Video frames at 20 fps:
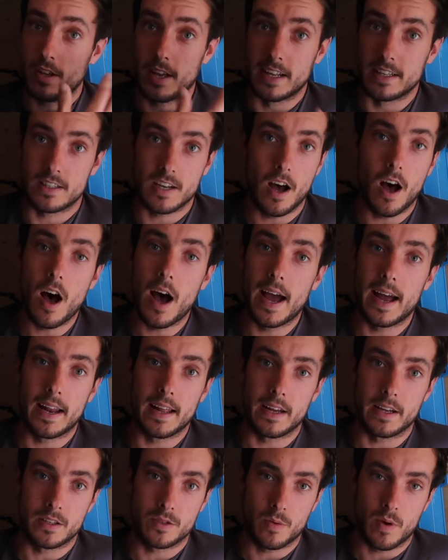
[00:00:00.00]

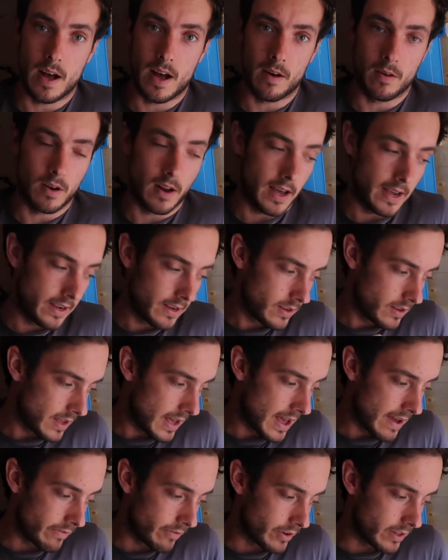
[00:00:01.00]
entirely as well, like
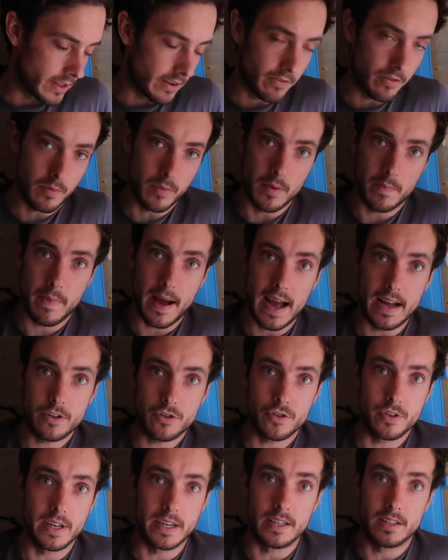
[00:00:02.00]
everything from the
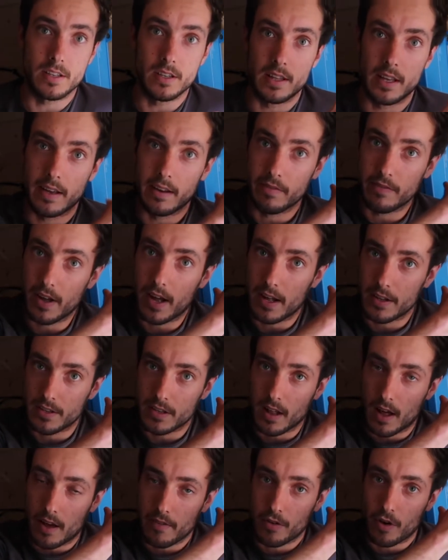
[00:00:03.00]
battery to the inverter
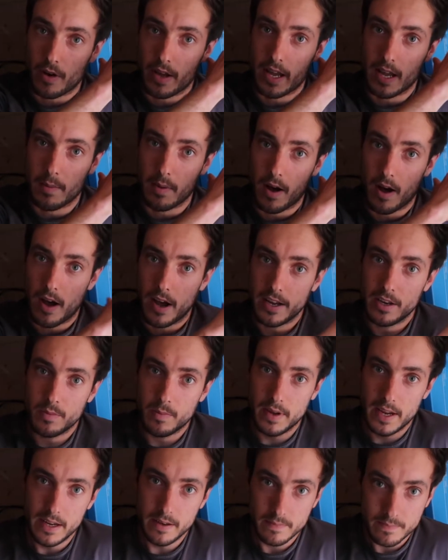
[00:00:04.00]
that I've got here
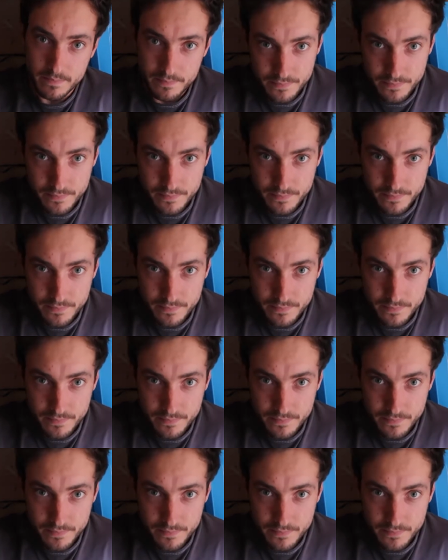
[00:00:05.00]
behind me.